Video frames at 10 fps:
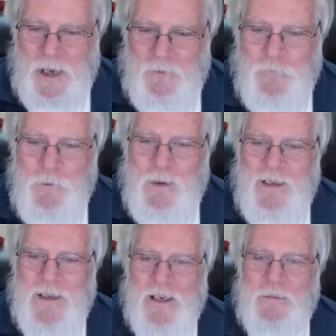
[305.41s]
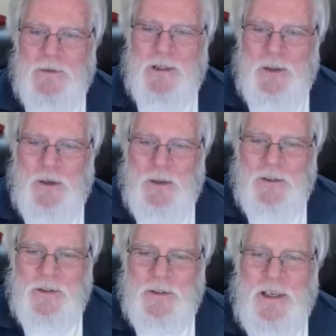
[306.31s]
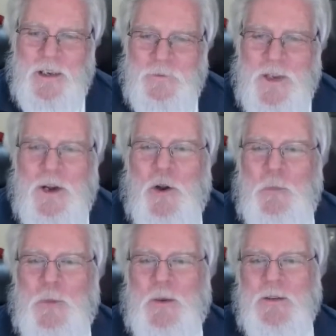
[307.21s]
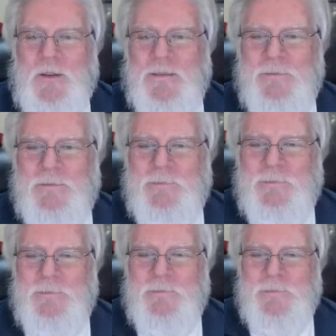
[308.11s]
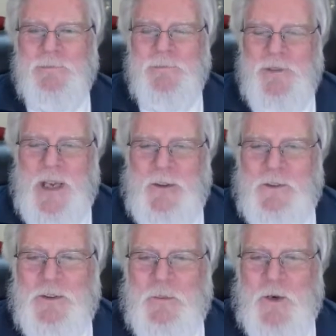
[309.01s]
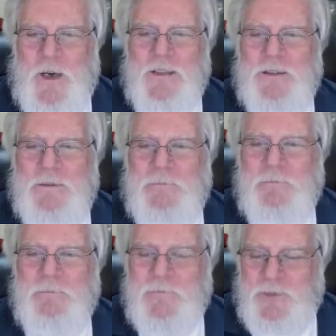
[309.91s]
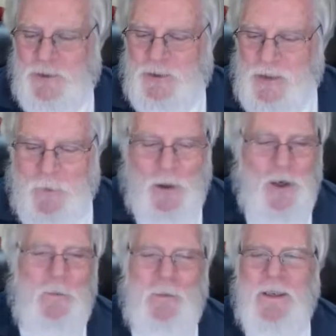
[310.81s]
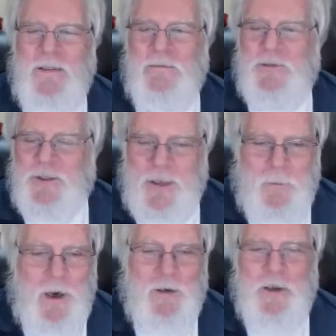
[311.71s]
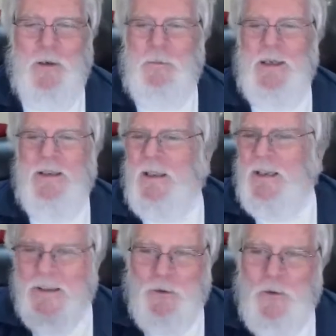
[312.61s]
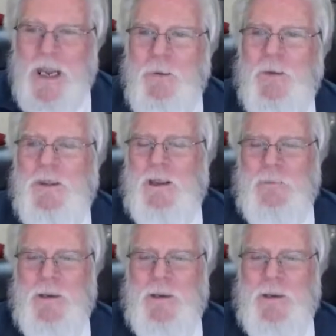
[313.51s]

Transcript: everybody that comes in there, see if they're open to having some fries. Some are going to be, some aren't going to be, and that's okay with them.